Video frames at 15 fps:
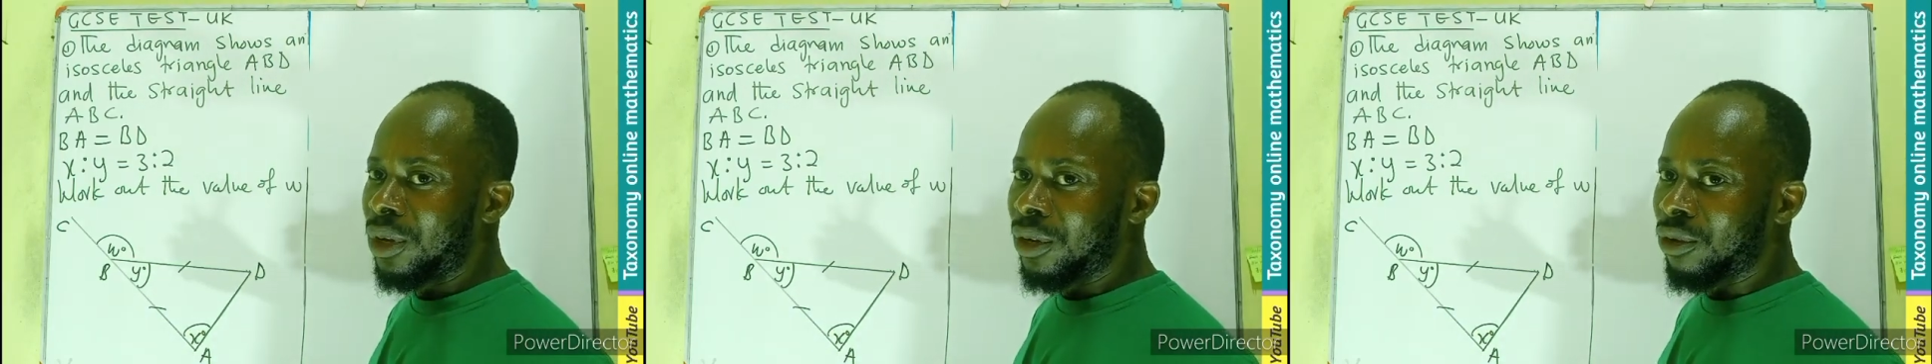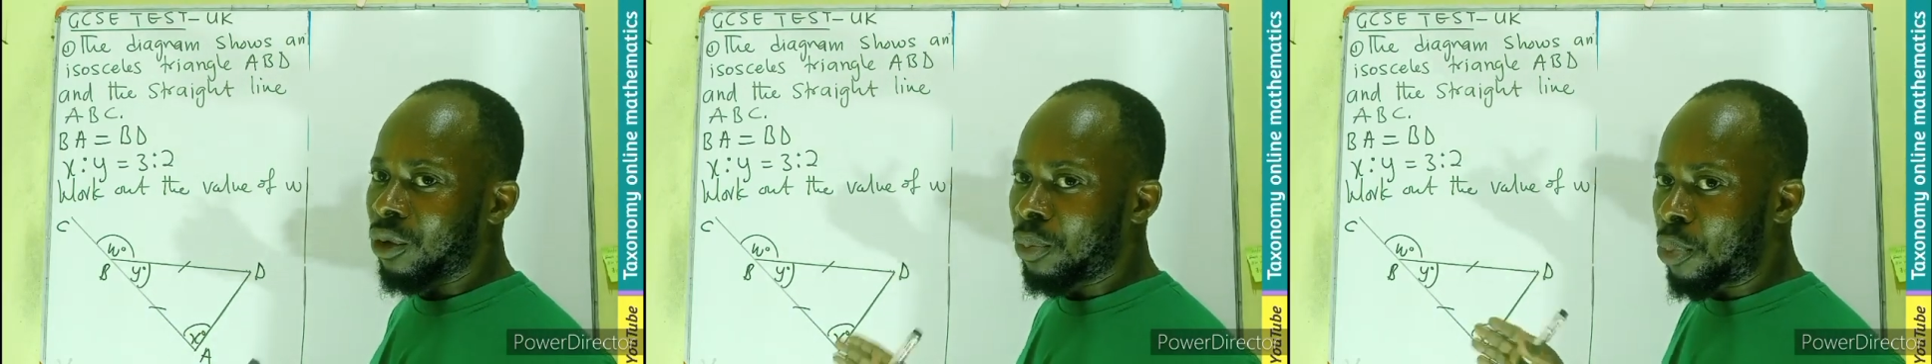
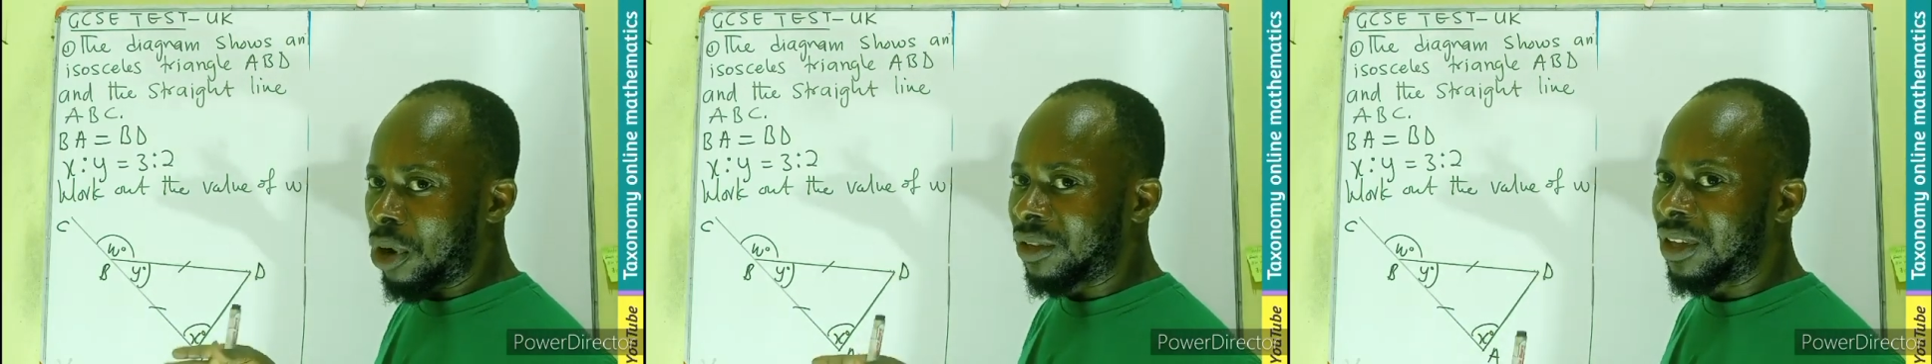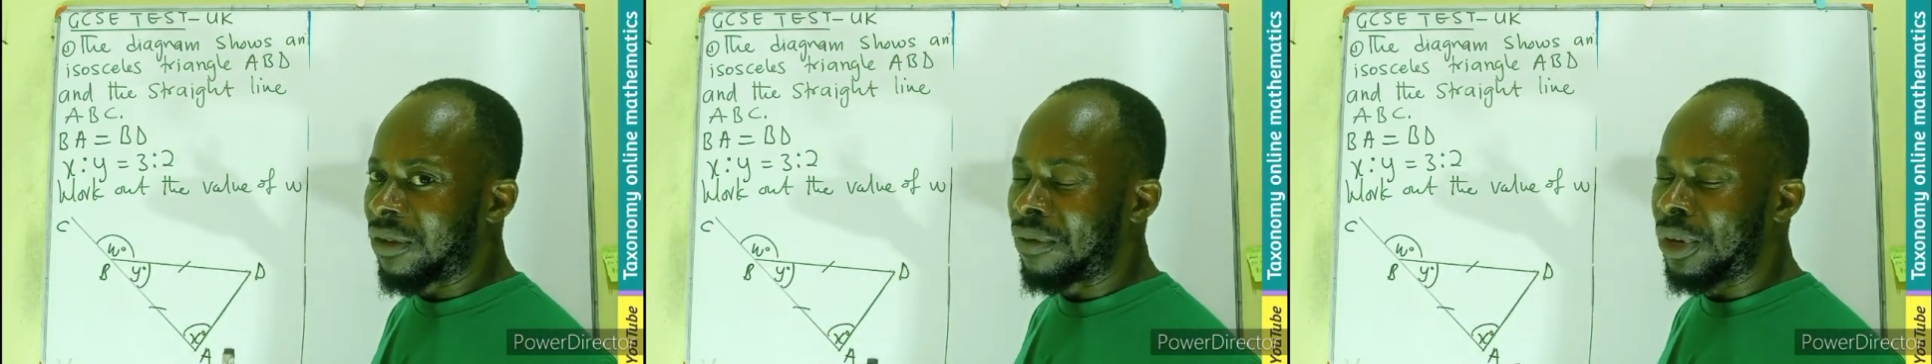So
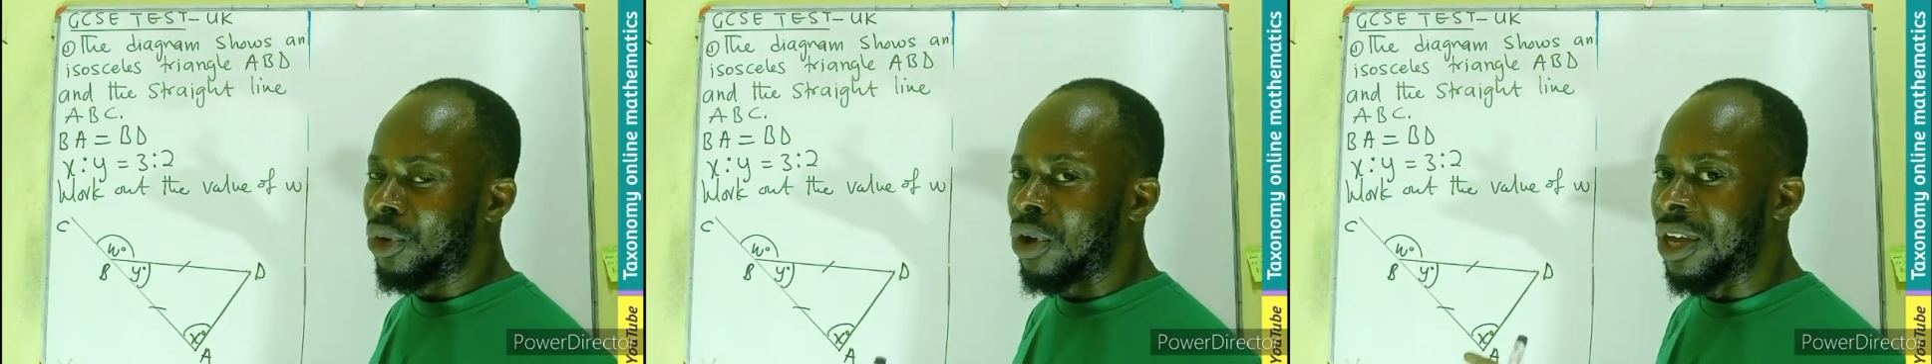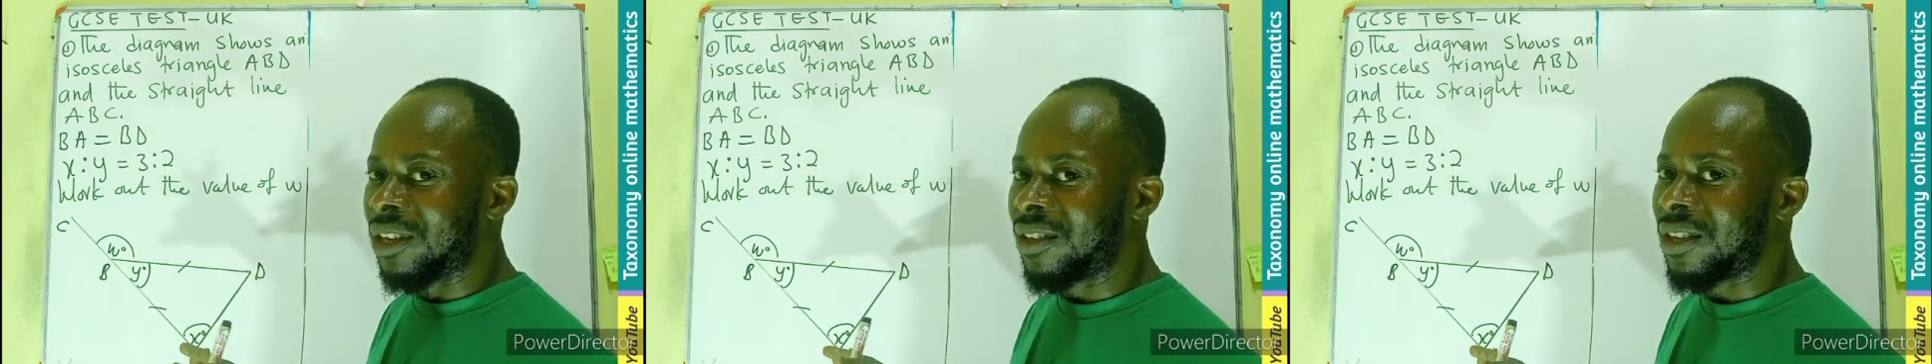pause the
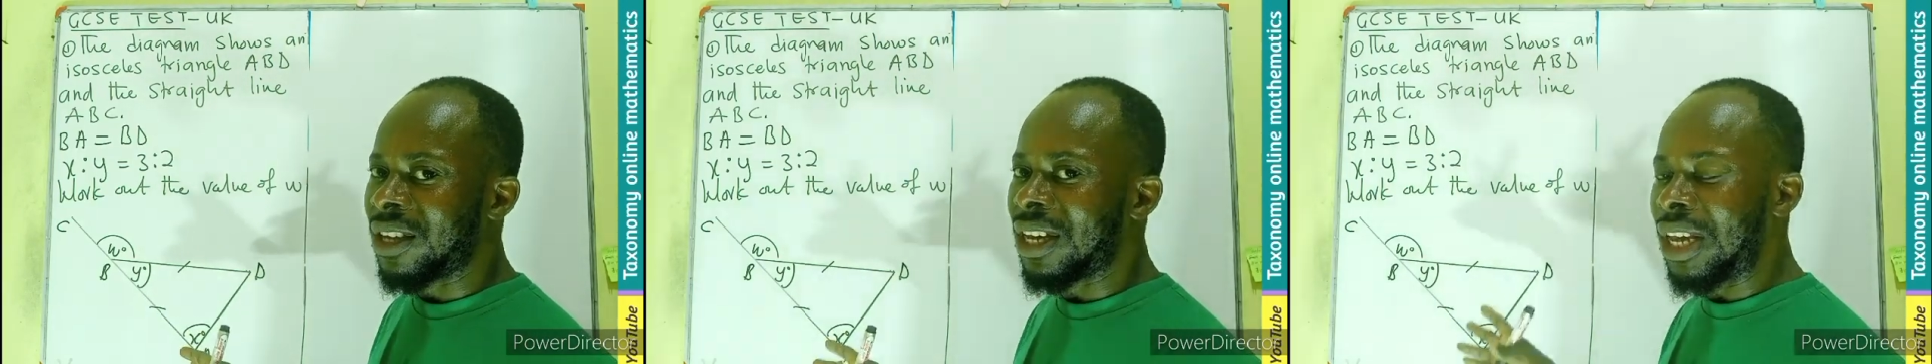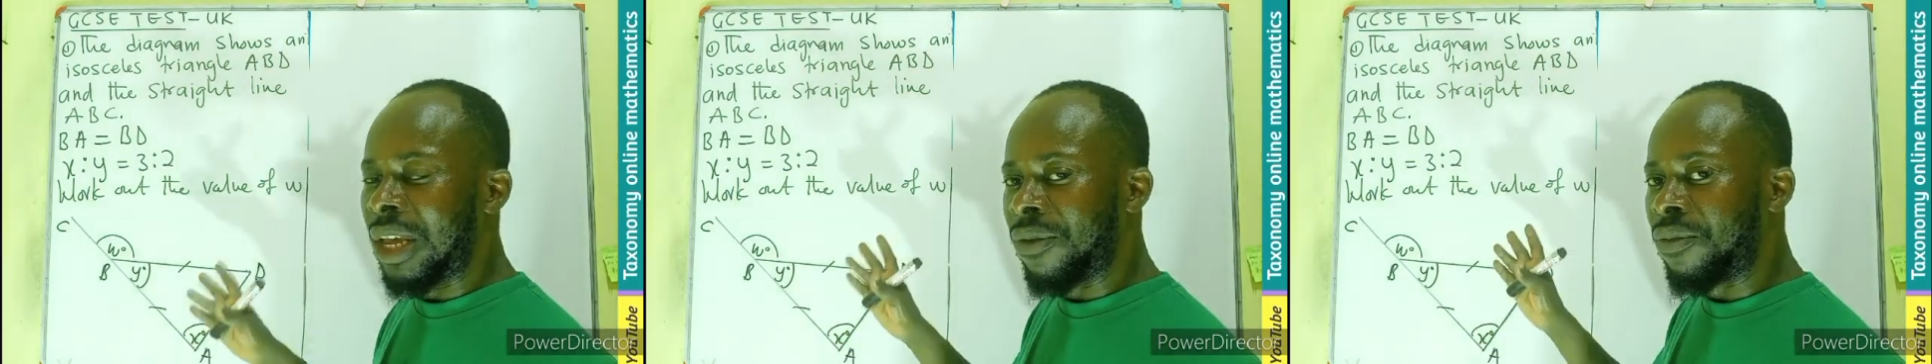video and
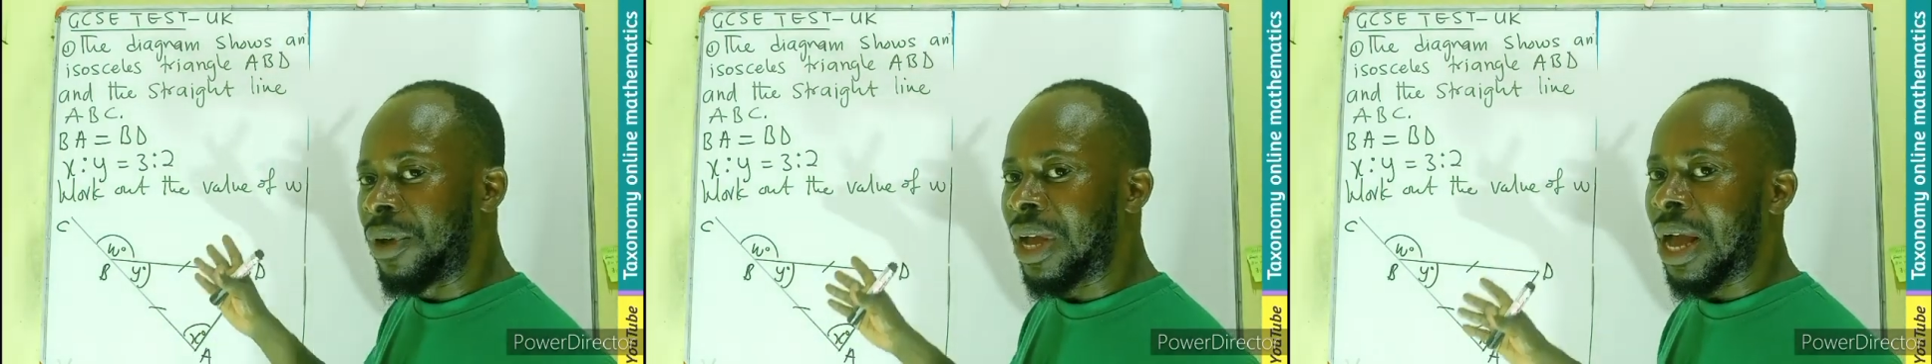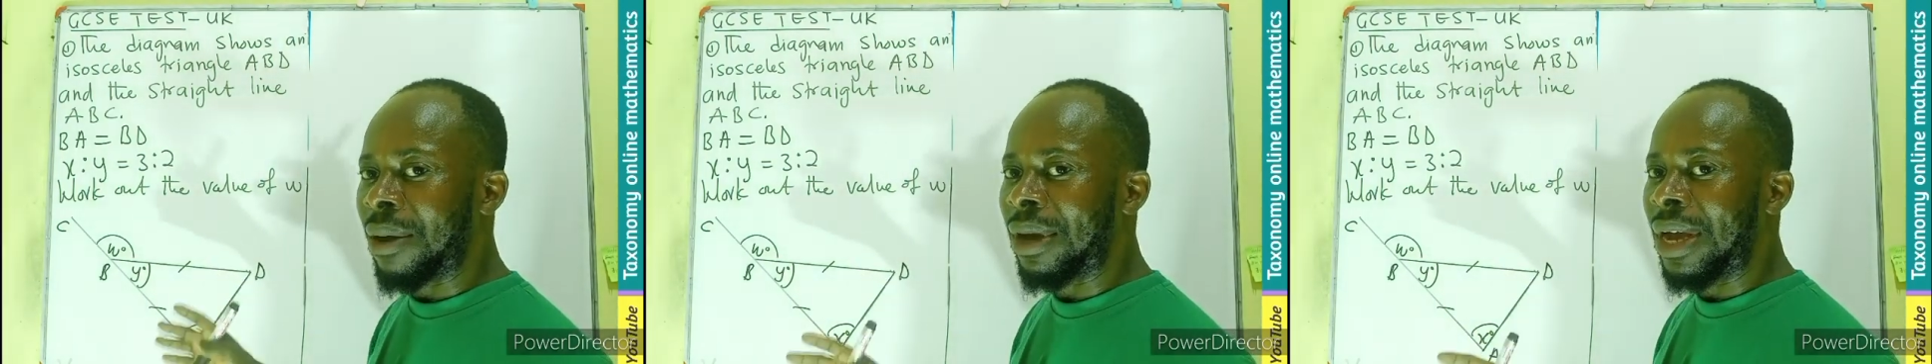see if
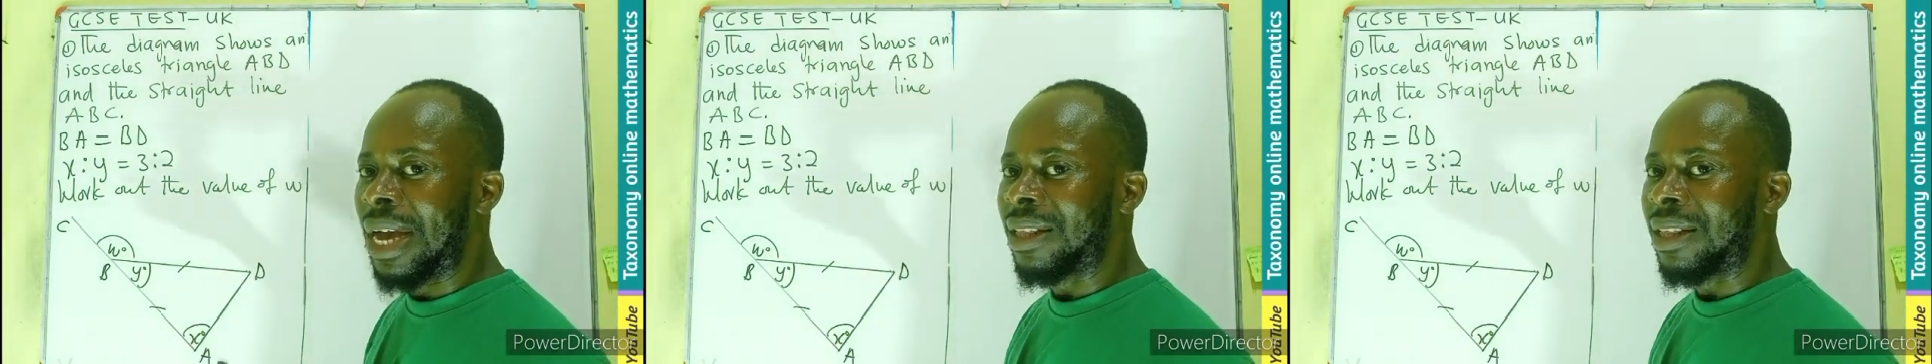you can